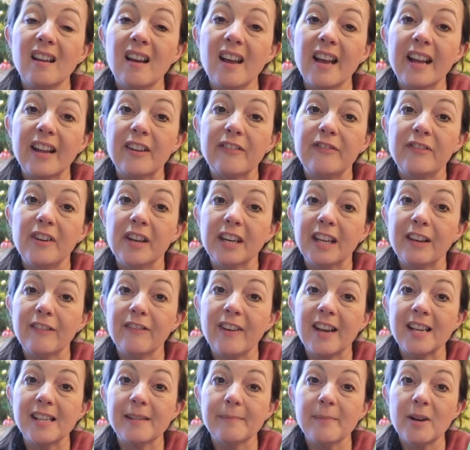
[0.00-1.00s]
like funny
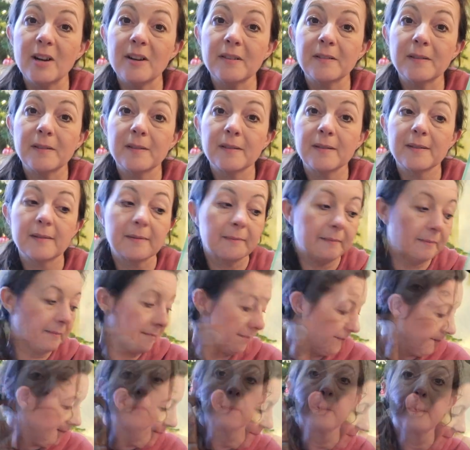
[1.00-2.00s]
face masks,
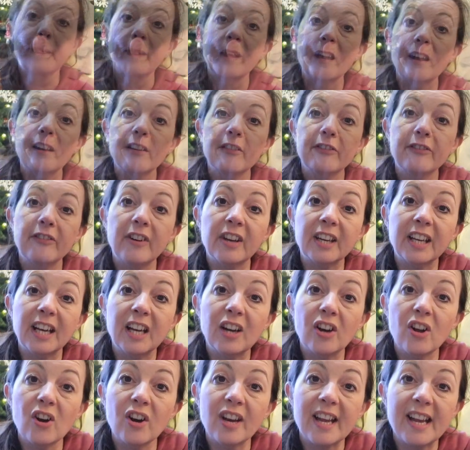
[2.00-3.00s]

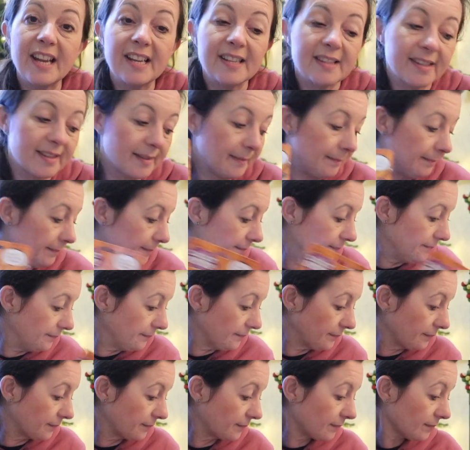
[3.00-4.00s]
funny lollies,
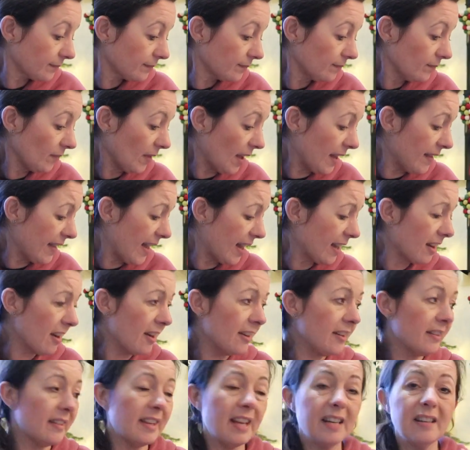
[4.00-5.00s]
that
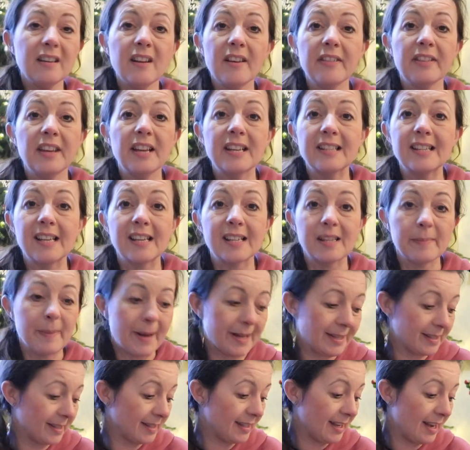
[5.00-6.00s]
kind of thing. Nothing's
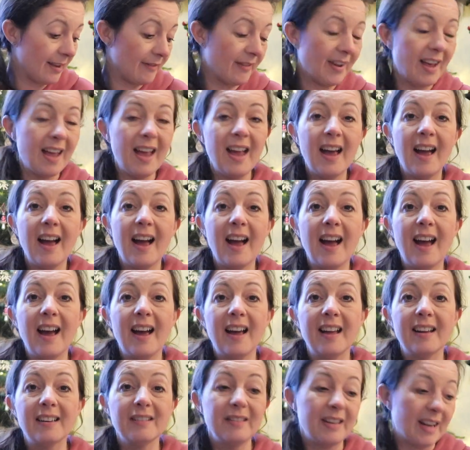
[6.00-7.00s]
expensive.
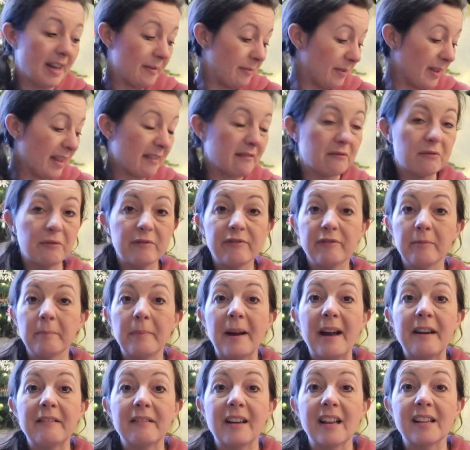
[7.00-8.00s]
And yeah, well, they're all from
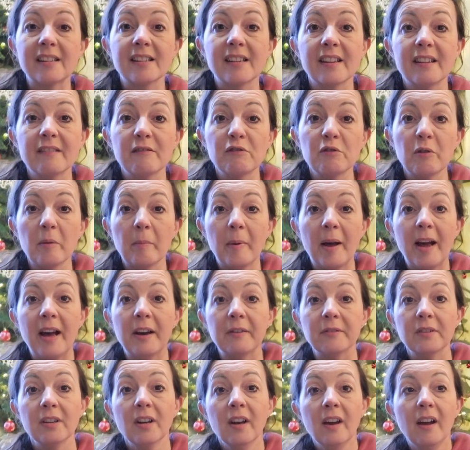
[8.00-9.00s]
Poundland, so they're all a
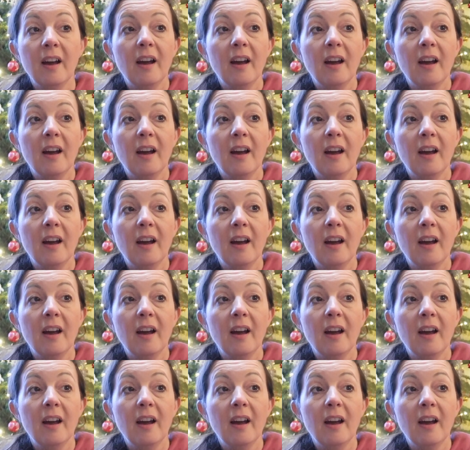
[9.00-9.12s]
pound.